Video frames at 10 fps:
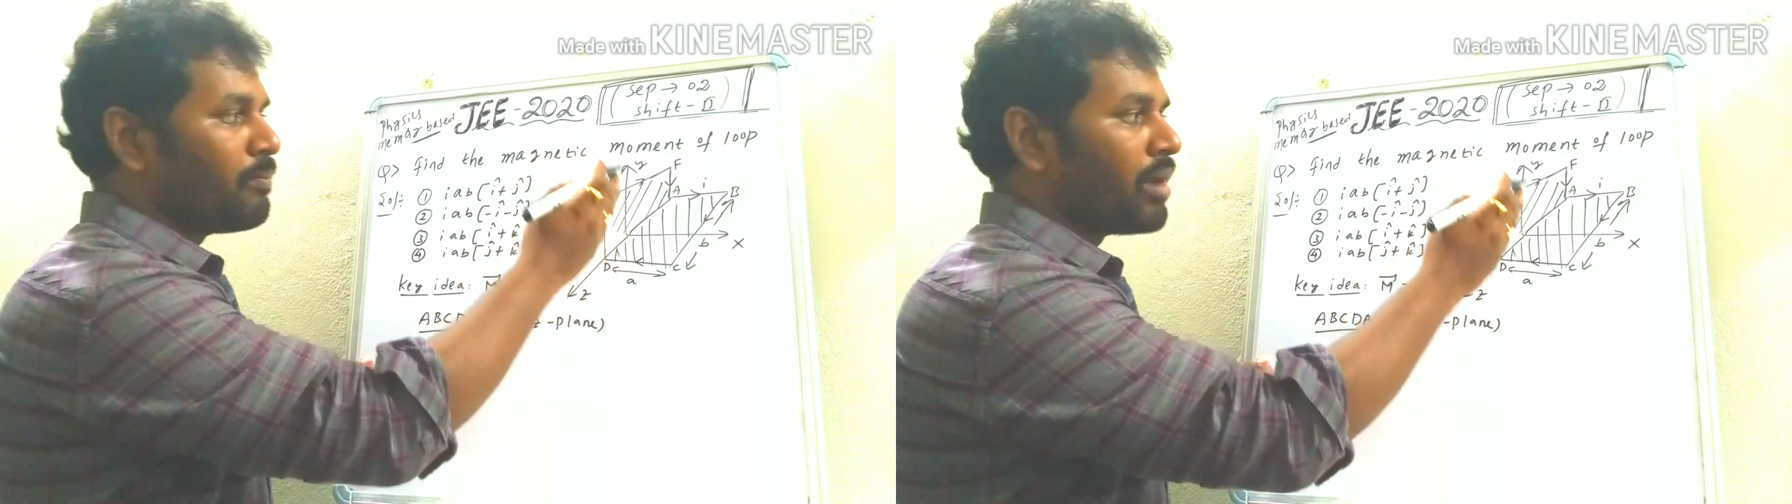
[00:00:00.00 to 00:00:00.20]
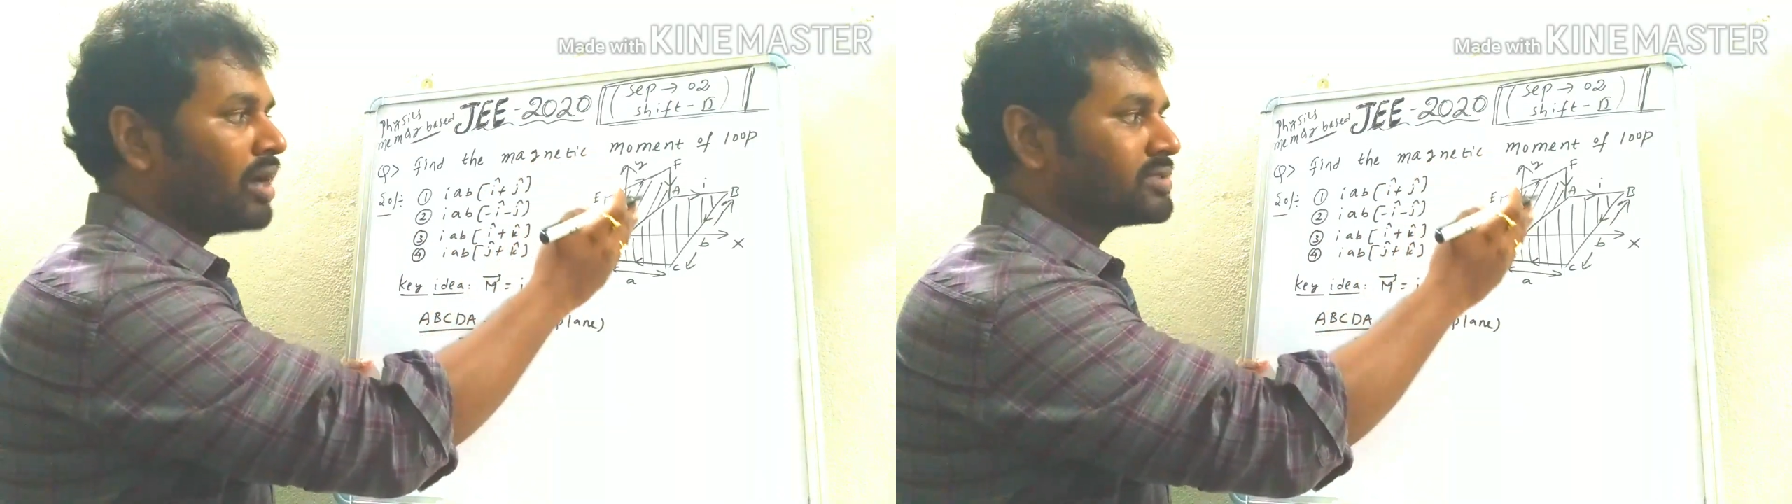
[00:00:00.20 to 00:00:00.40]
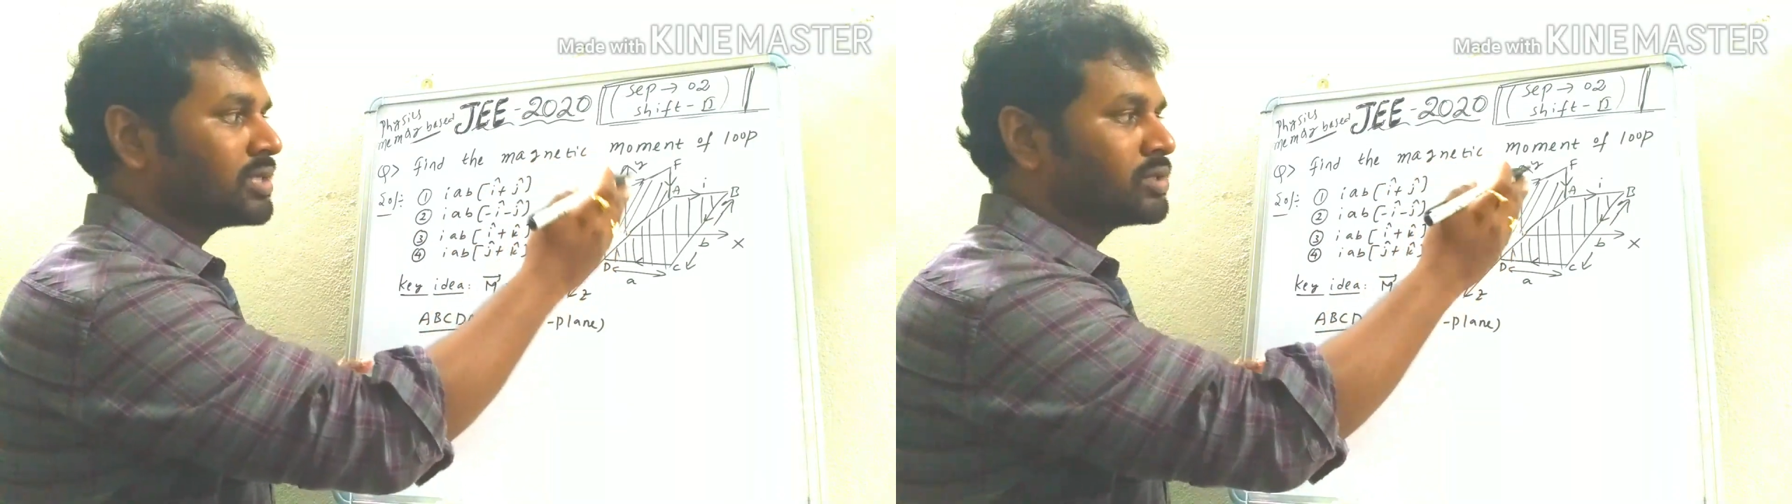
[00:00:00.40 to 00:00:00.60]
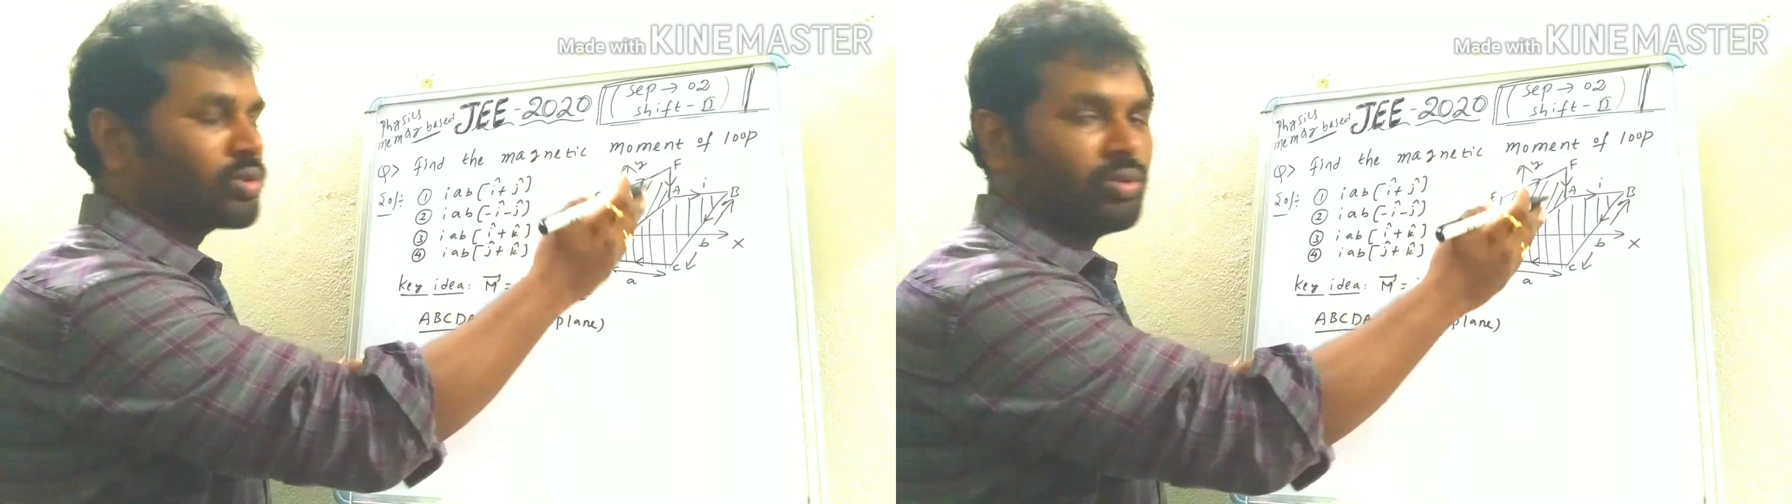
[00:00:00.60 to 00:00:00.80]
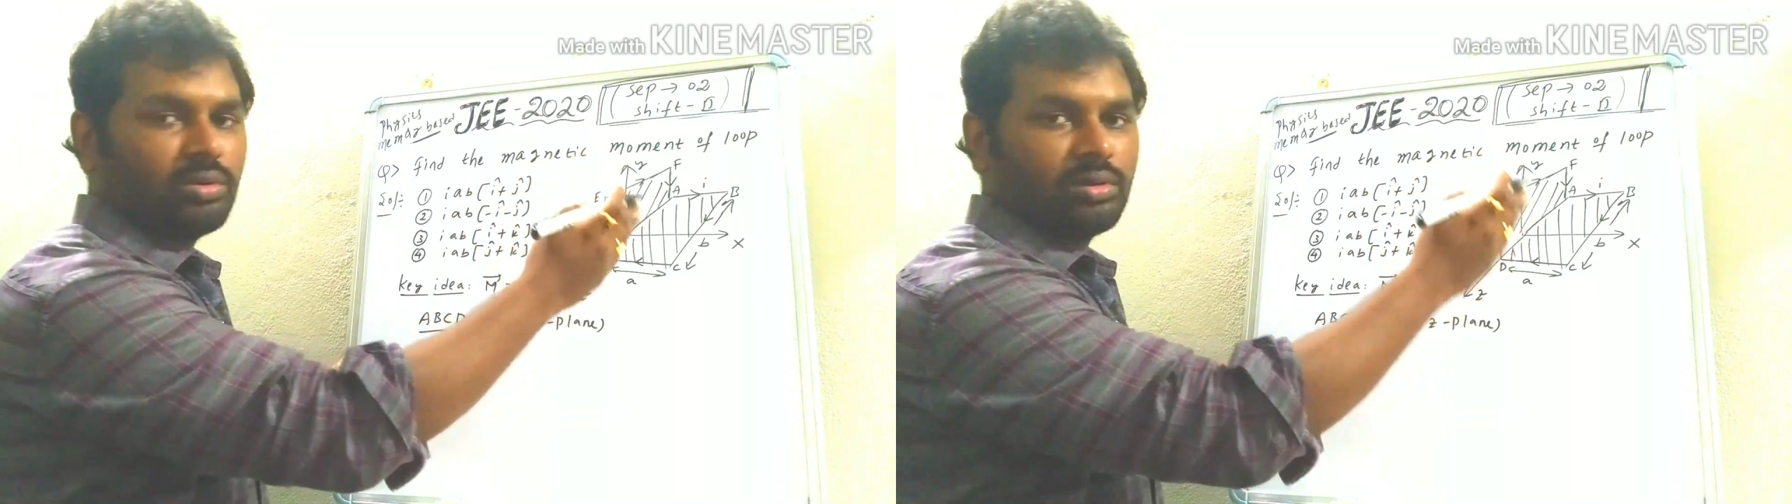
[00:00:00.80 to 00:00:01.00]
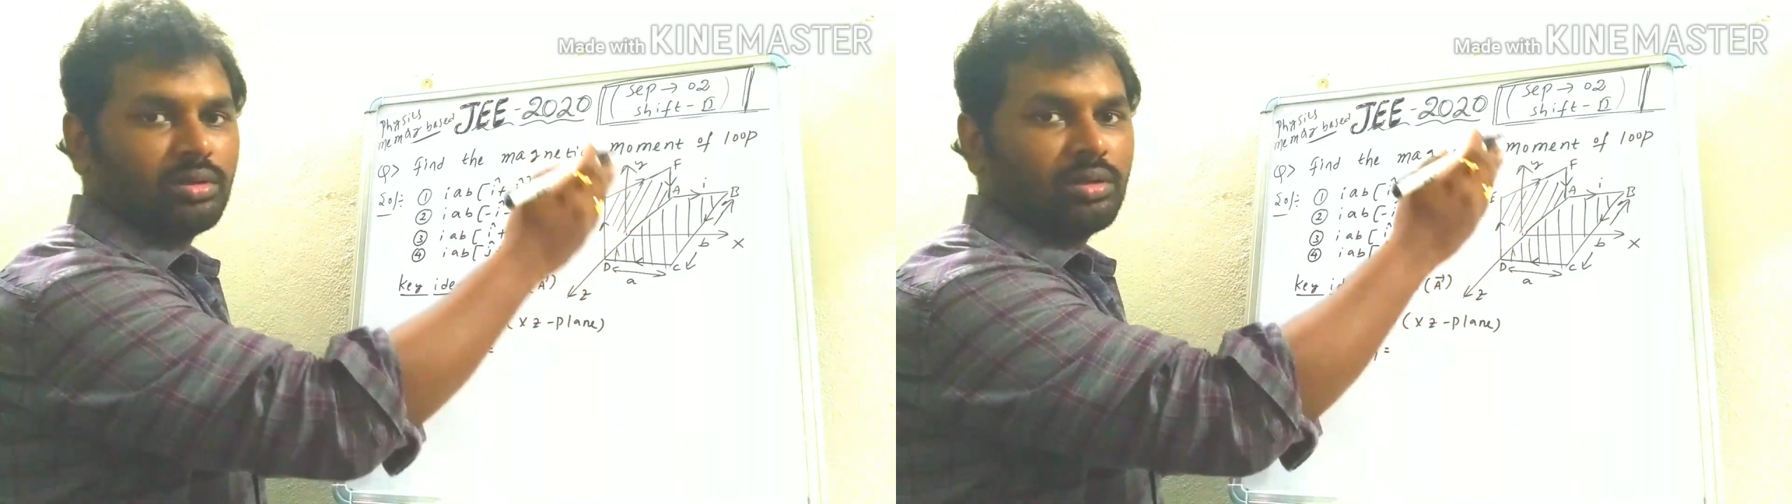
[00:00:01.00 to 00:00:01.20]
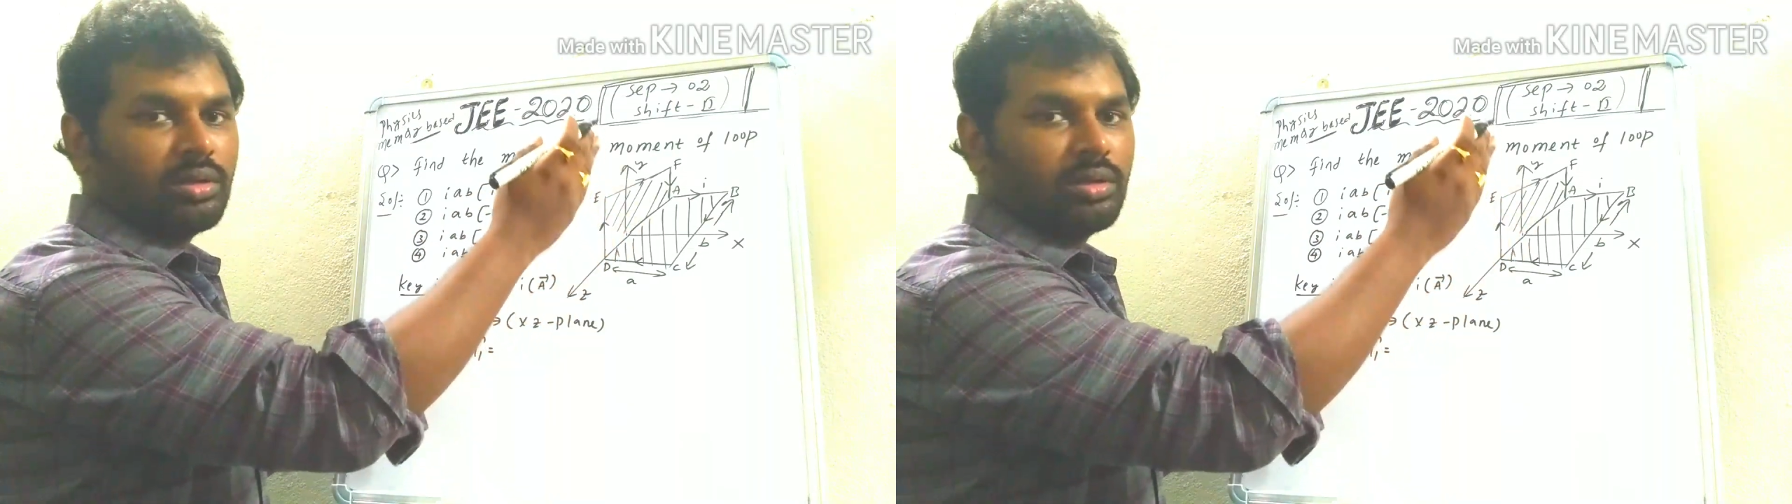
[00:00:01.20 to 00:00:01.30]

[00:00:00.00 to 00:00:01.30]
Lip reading: passing through